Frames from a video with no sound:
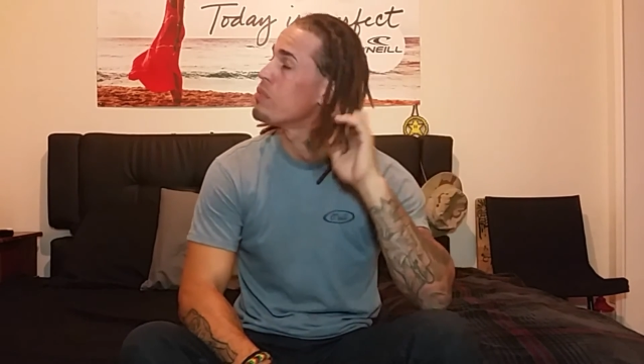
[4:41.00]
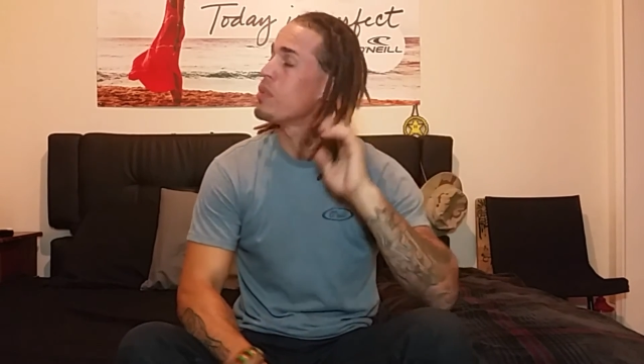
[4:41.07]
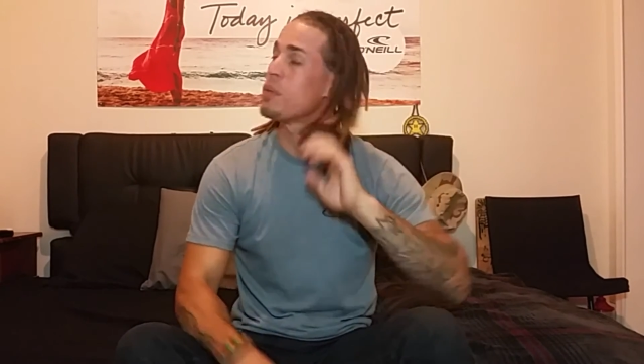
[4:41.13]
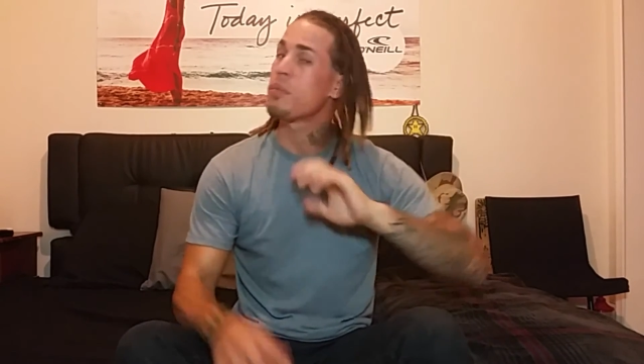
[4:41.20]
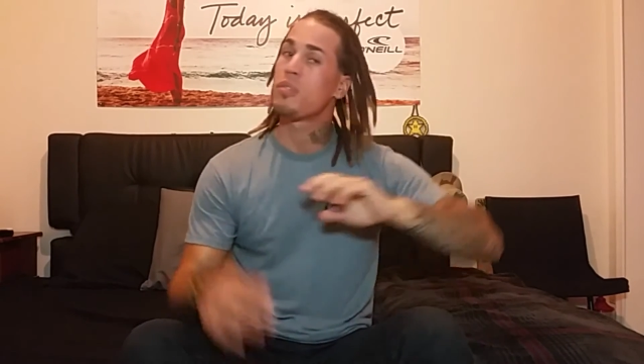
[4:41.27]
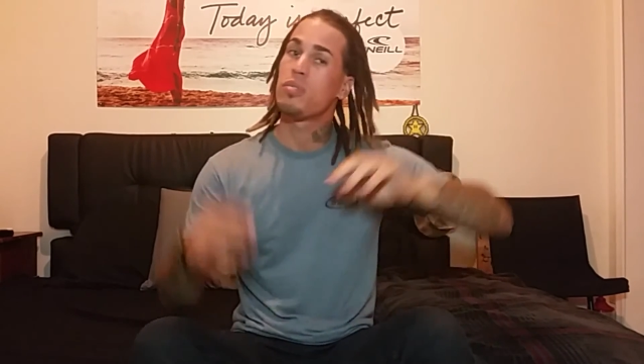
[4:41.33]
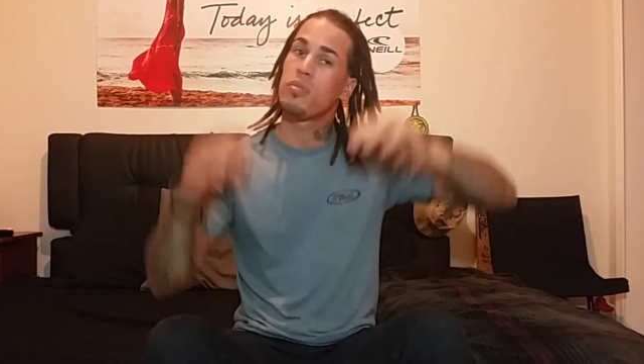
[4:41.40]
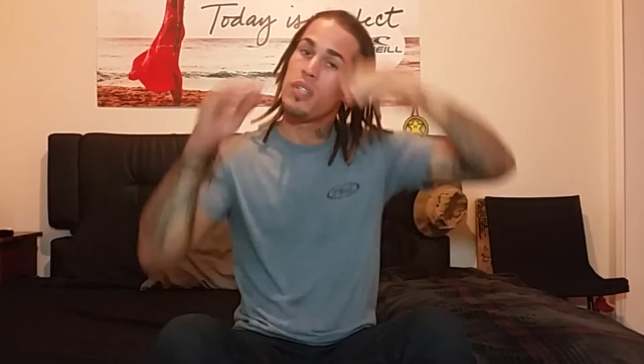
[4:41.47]

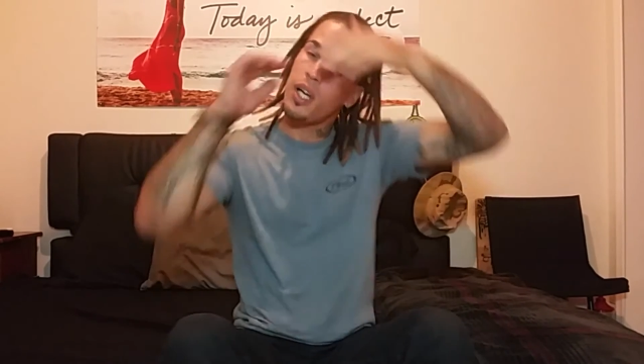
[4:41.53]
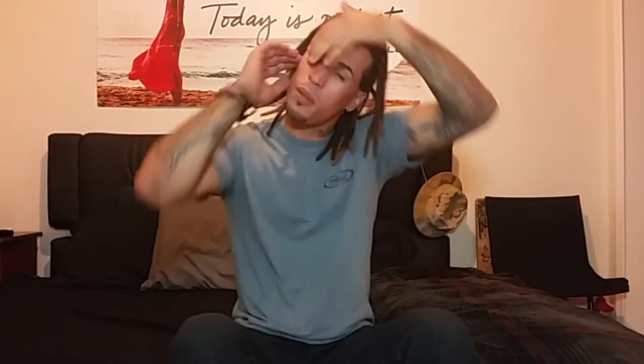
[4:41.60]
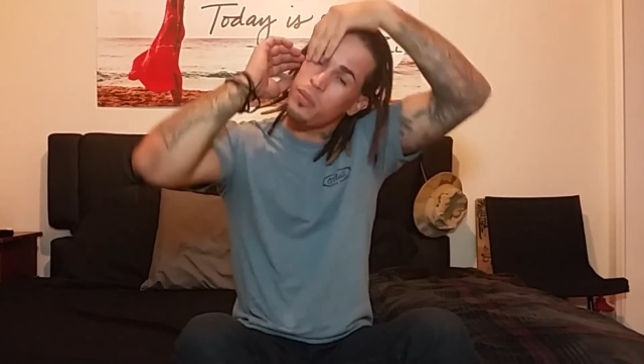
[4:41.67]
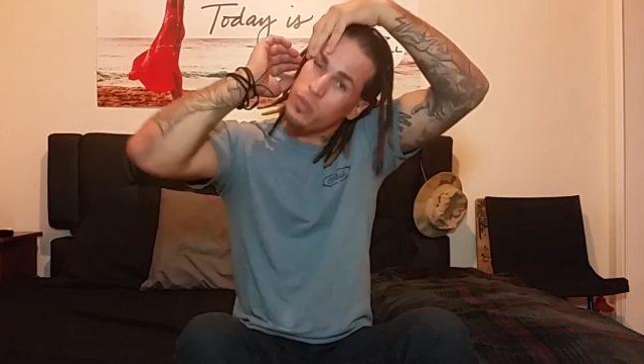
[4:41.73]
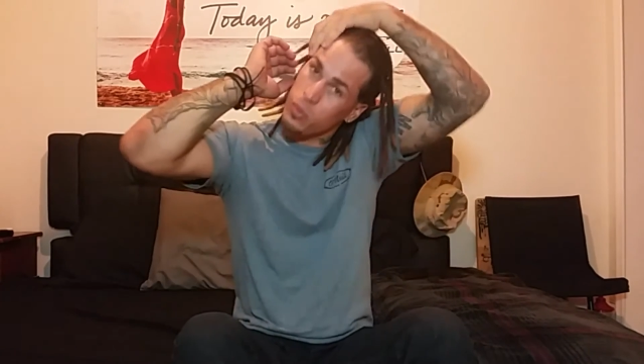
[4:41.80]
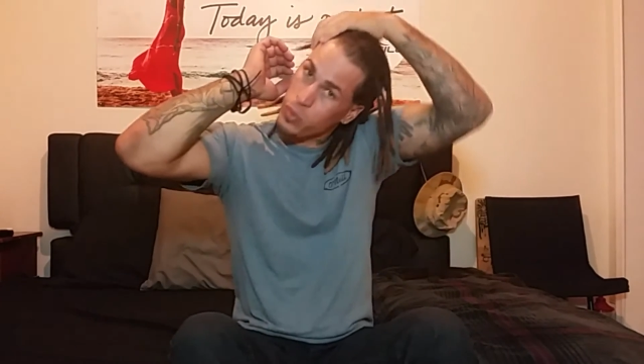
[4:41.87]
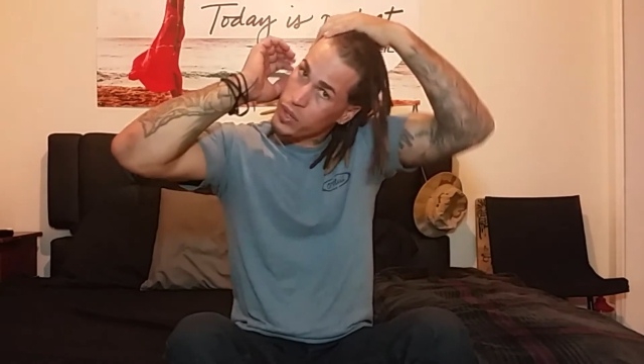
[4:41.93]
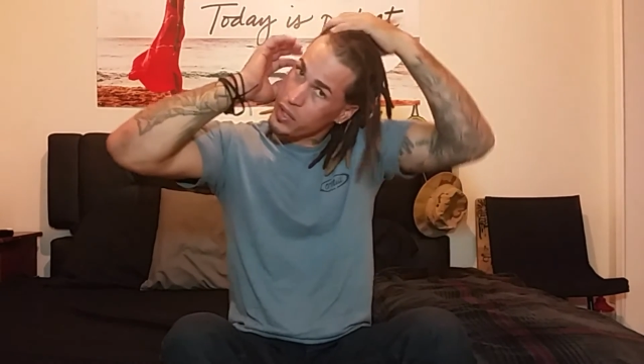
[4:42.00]
maybe 2
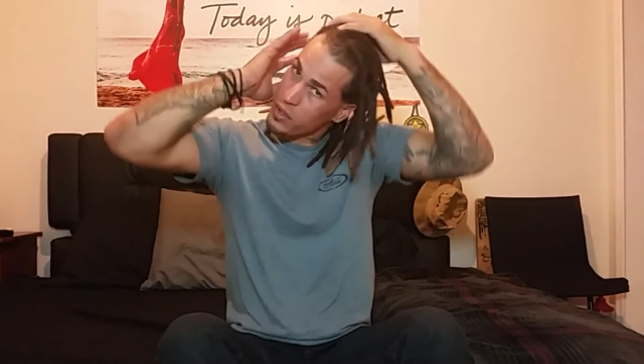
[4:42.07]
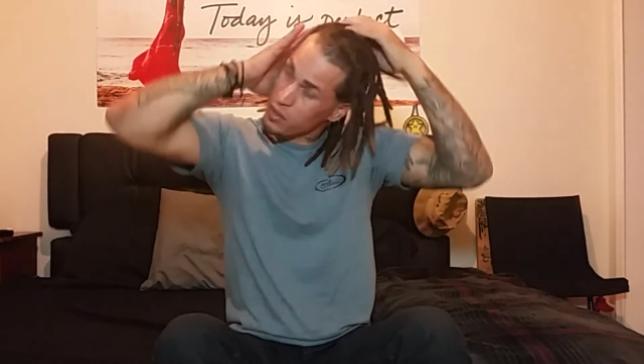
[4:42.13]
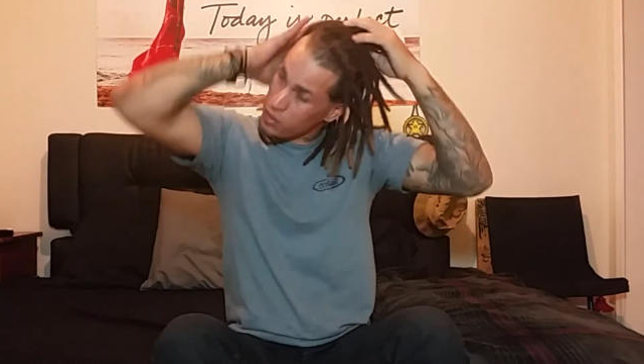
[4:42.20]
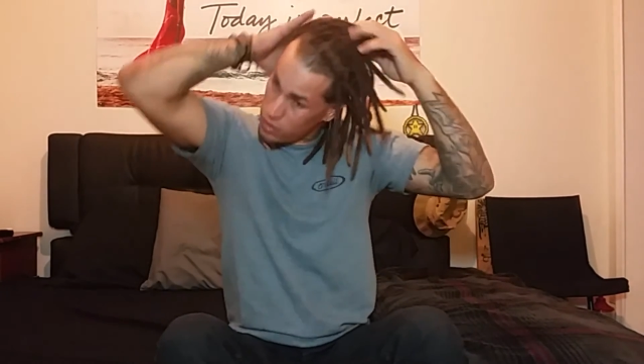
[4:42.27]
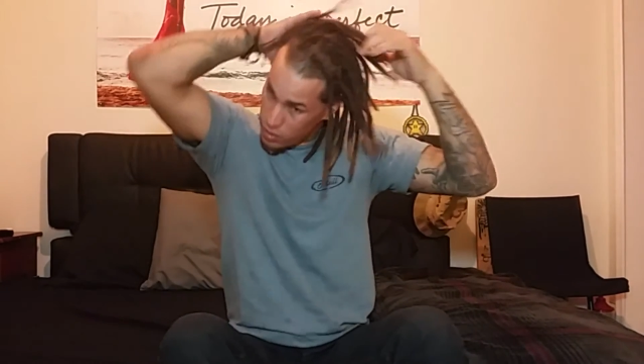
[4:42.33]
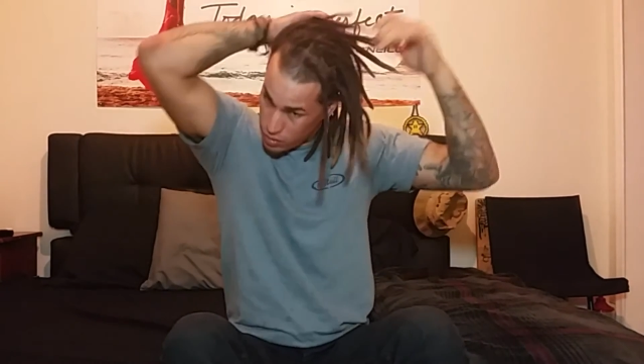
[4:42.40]
times a week, you